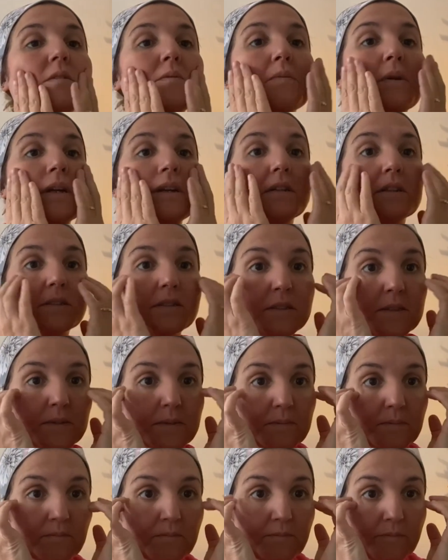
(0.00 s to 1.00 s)
Because
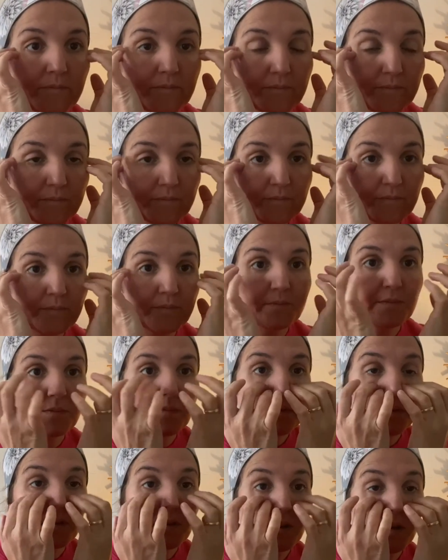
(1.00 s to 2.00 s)

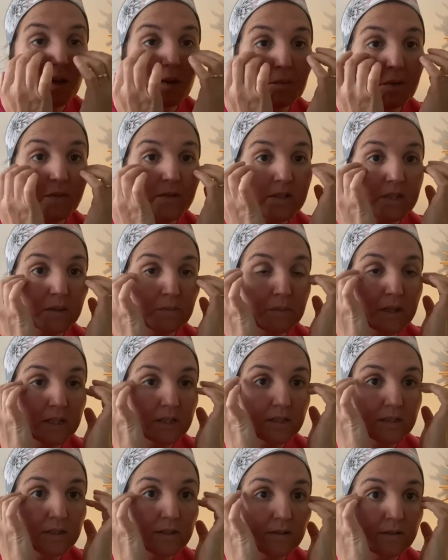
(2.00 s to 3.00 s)
I'm obviously
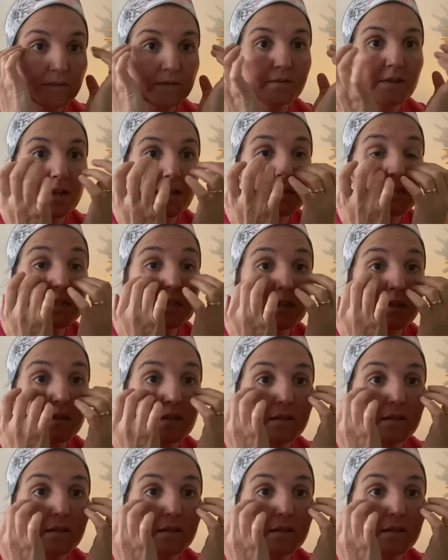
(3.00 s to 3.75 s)
mixed race.